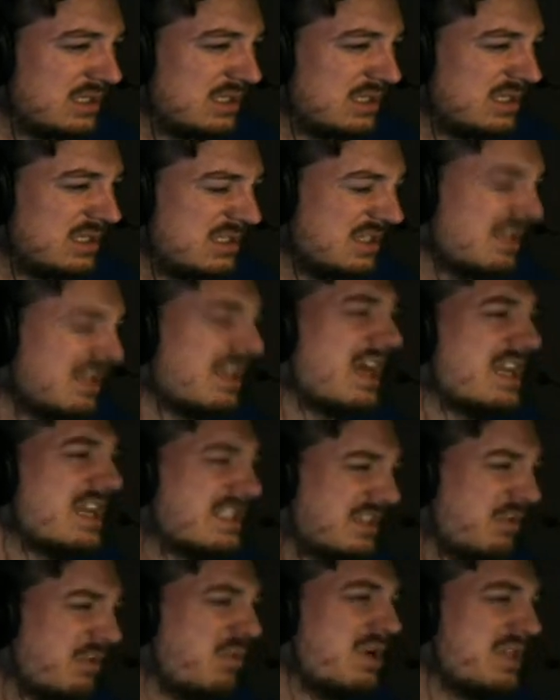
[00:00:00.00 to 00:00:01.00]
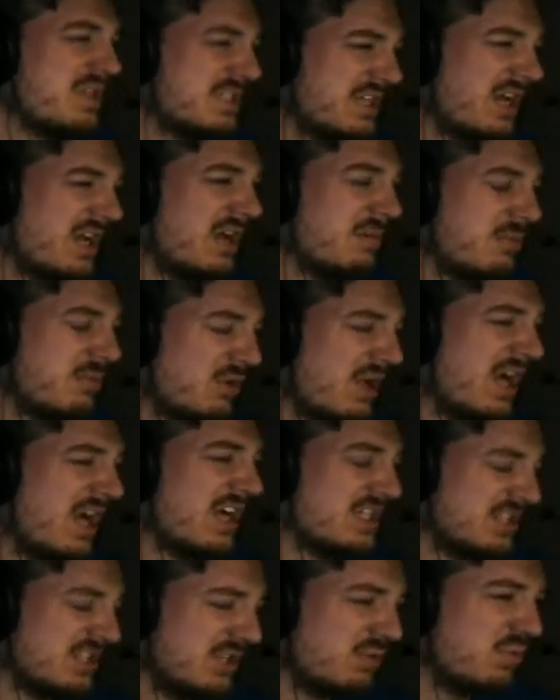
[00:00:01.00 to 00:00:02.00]
So that's the one time you're
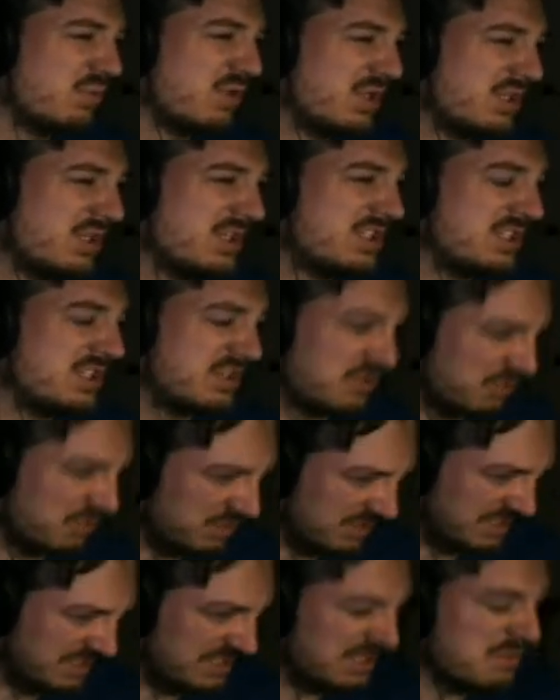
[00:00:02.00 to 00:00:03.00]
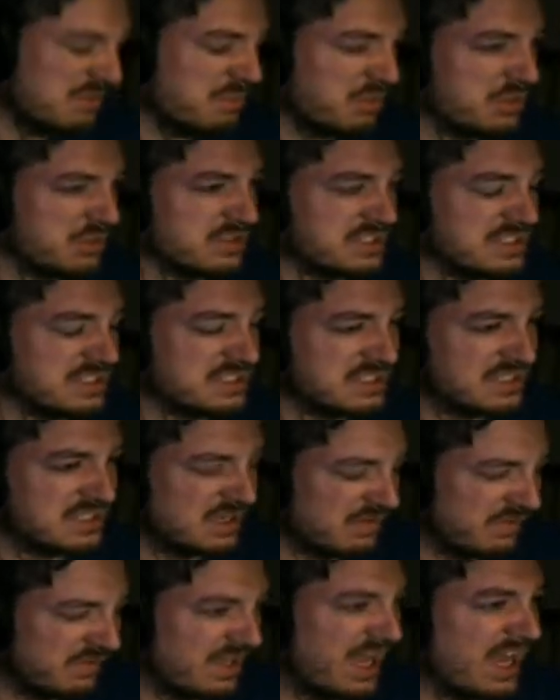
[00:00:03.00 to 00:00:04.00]
actually willing to do the symbols instead
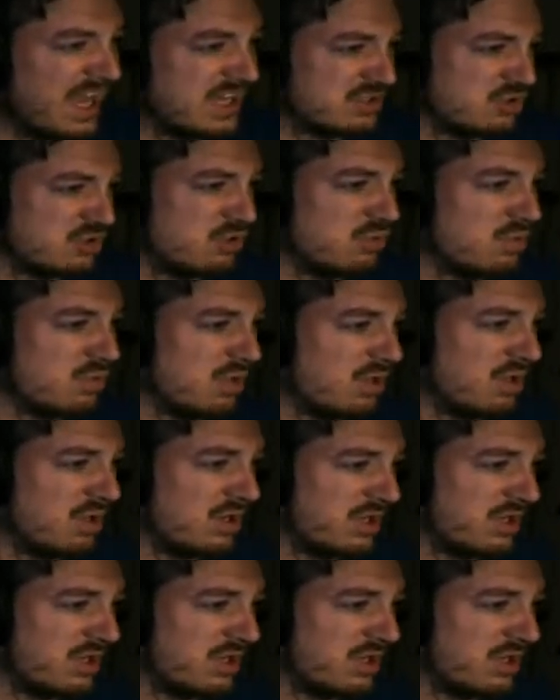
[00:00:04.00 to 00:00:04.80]
of the actual word.